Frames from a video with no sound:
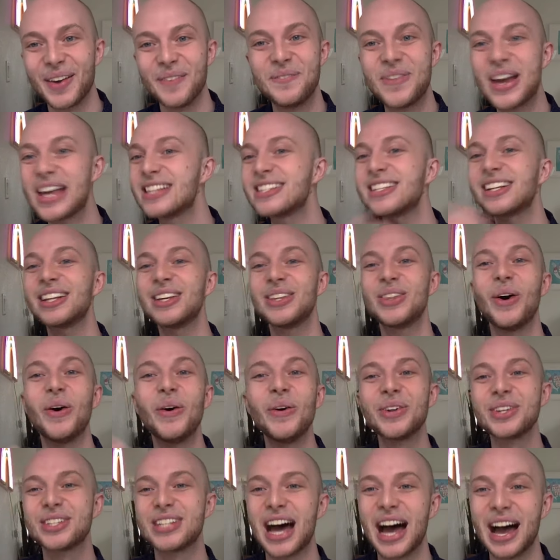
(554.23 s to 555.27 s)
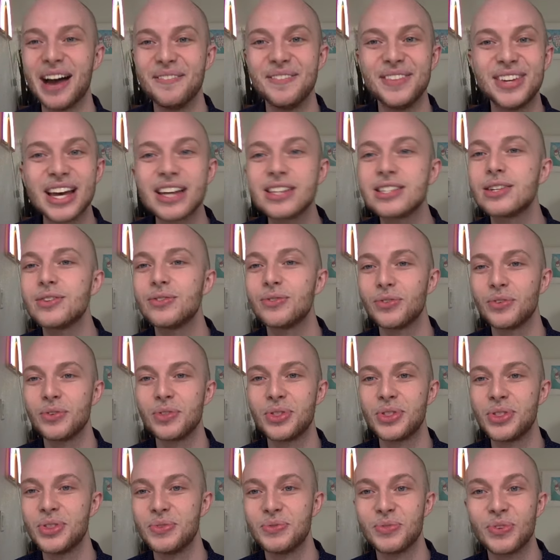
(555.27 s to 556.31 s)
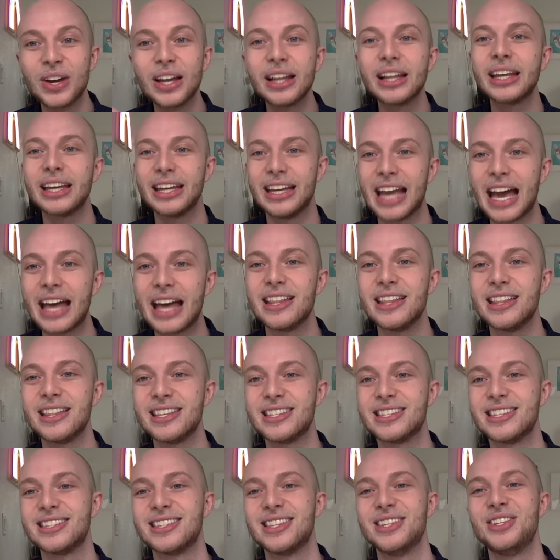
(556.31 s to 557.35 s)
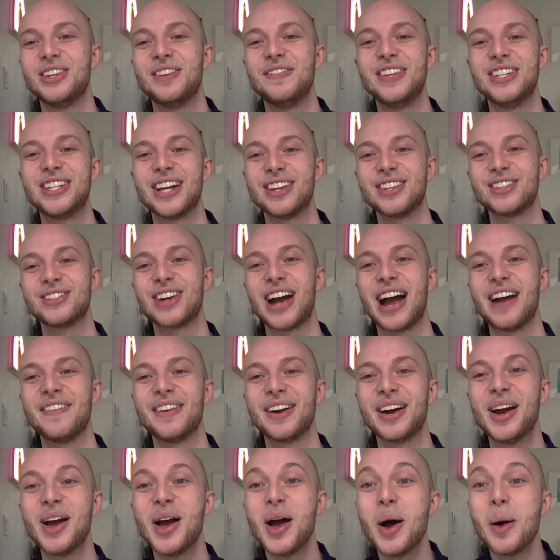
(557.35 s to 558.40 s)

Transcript: Basically, the whole time doesn't really get that this is the Jimmy John's driver,